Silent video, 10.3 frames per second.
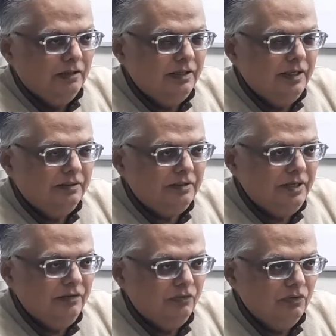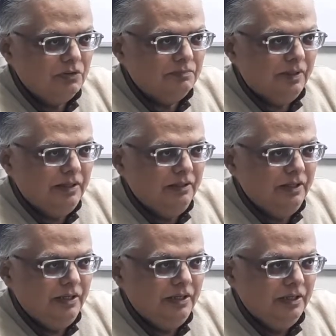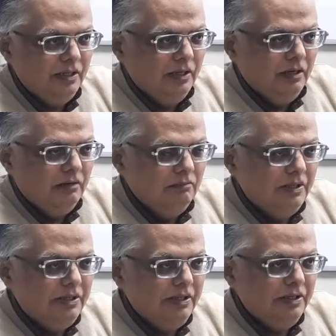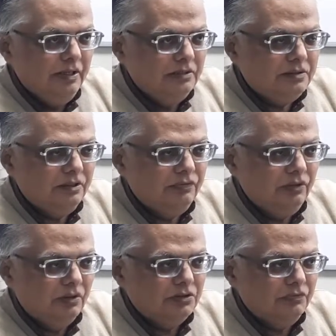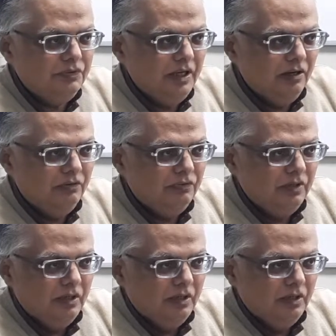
greatly influenced by the materialistic philosophy of,